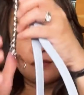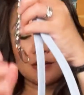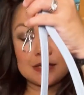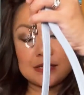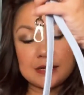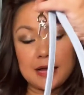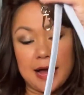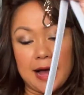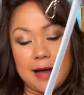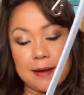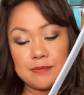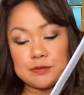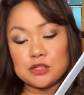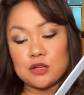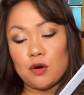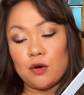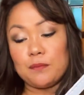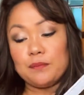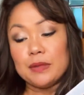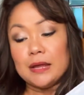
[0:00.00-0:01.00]
up.
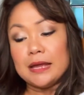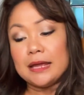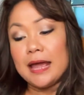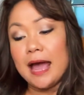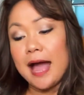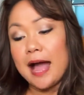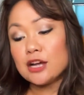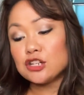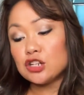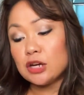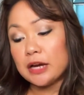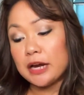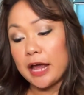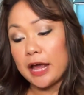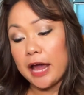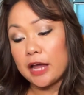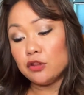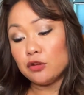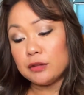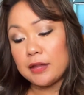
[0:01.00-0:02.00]
So yeah, actually,
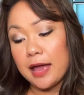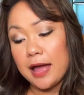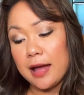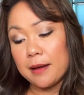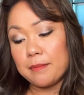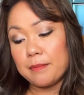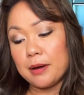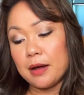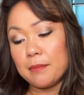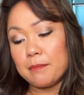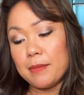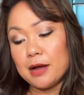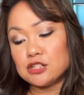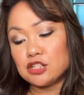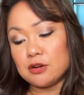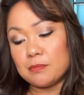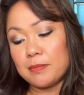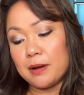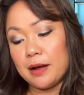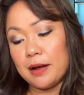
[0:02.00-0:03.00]
like, I don't have much
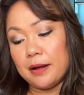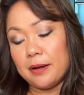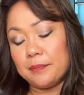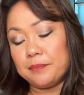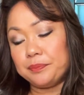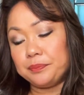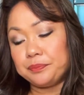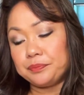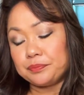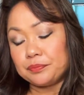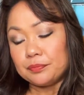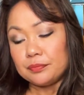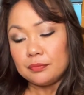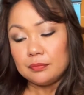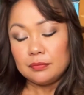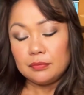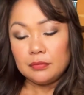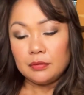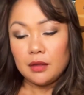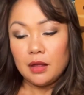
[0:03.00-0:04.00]
of a
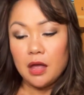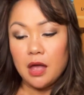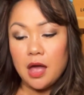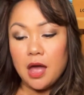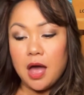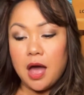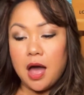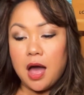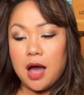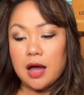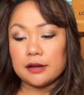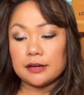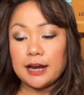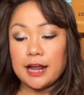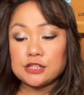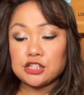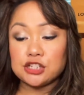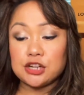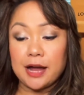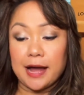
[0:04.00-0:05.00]

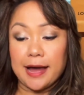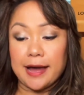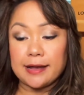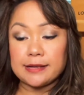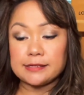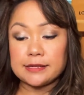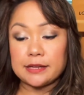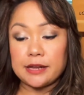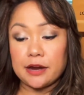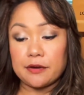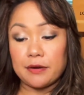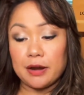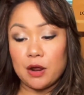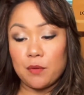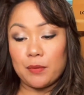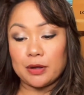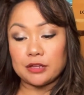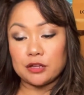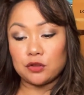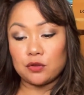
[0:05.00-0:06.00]
clutch, guys, and I really
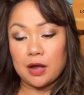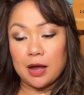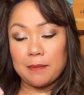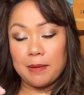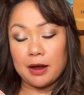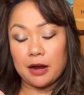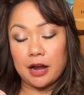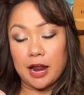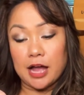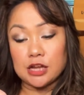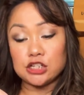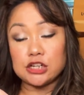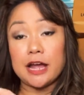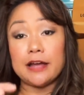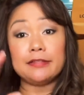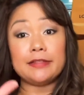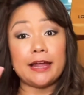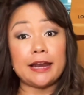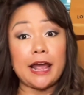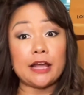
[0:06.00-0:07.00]
wanted to have a clutch.
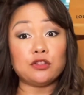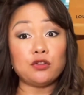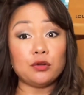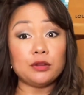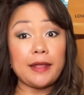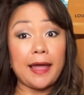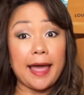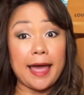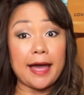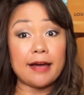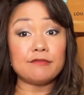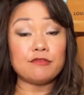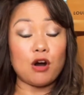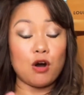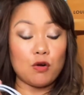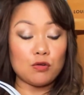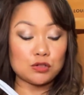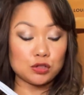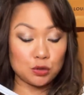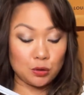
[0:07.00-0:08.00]
And then I don't have
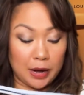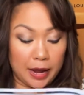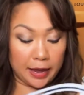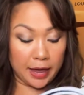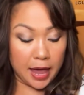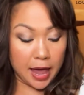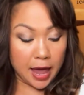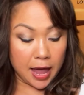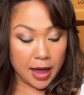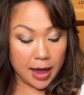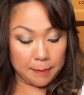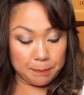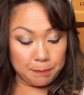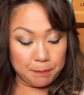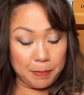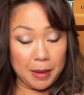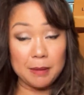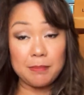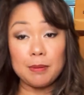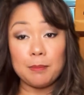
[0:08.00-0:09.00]
also like a
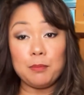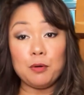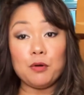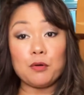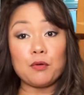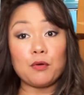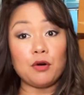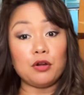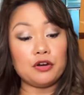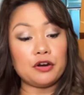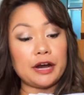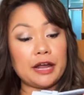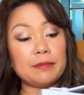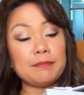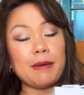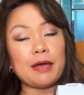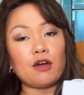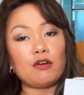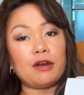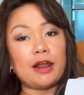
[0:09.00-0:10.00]
baby blue color in
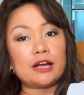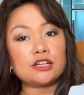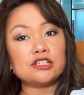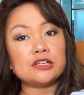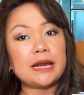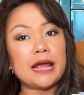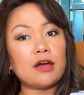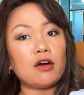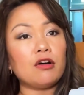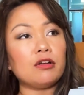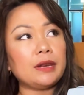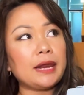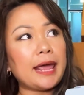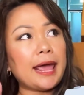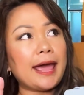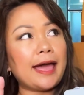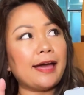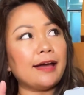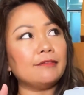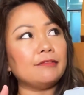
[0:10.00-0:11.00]
my collection. I only
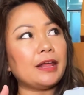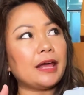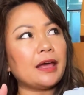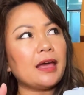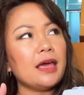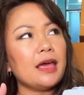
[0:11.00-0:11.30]
have like